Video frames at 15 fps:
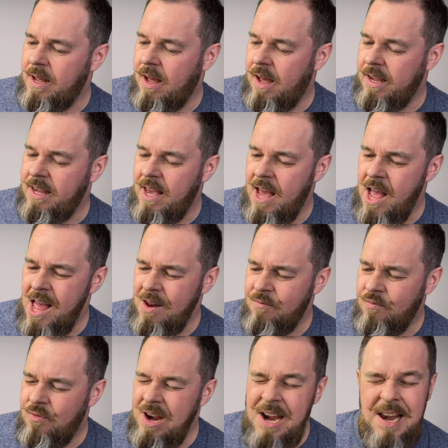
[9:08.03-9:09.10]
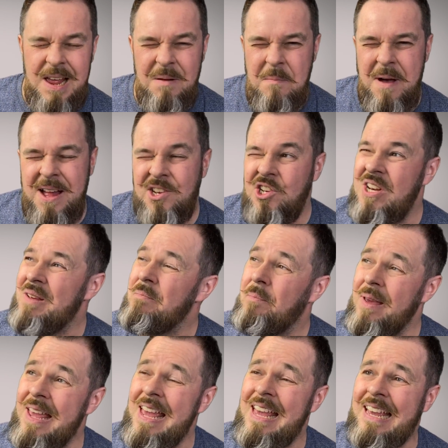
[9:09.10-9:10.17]
I can't really imagine it
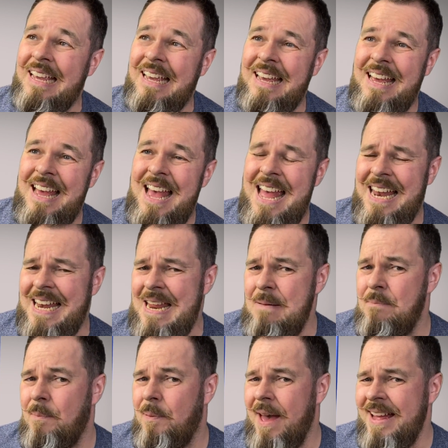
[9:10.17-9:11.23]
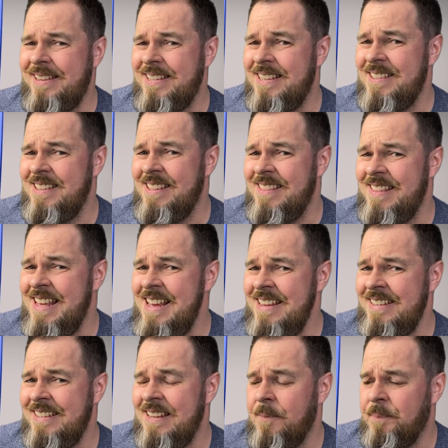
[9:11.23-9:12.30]
being any better than
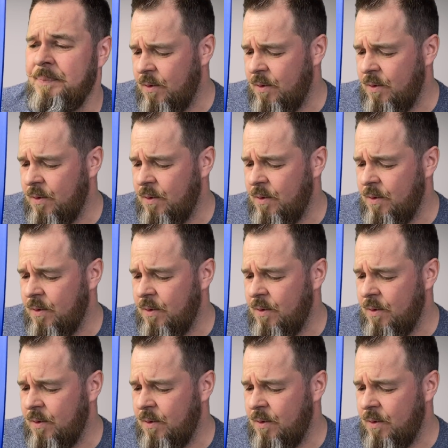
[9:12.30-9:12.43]
this.